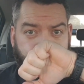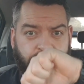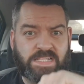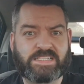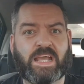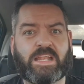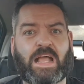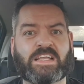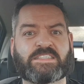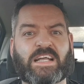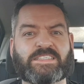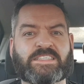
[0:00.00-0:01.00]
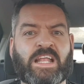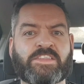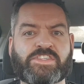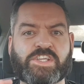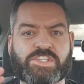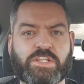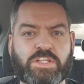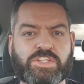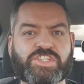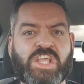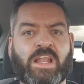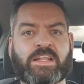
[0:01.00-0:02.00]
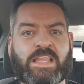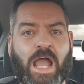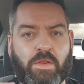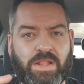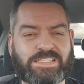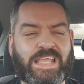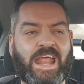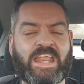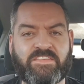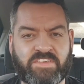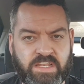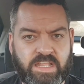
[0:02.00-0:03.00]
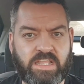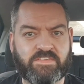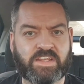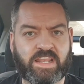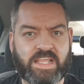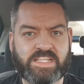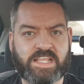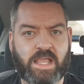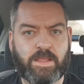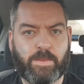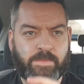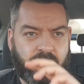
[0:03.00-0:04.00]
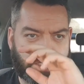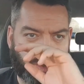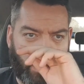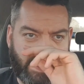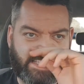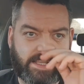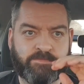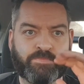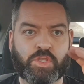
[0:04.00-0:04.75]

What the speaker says: That's getting, as that's transitioning and settling down, that's getting even nicer. It's quite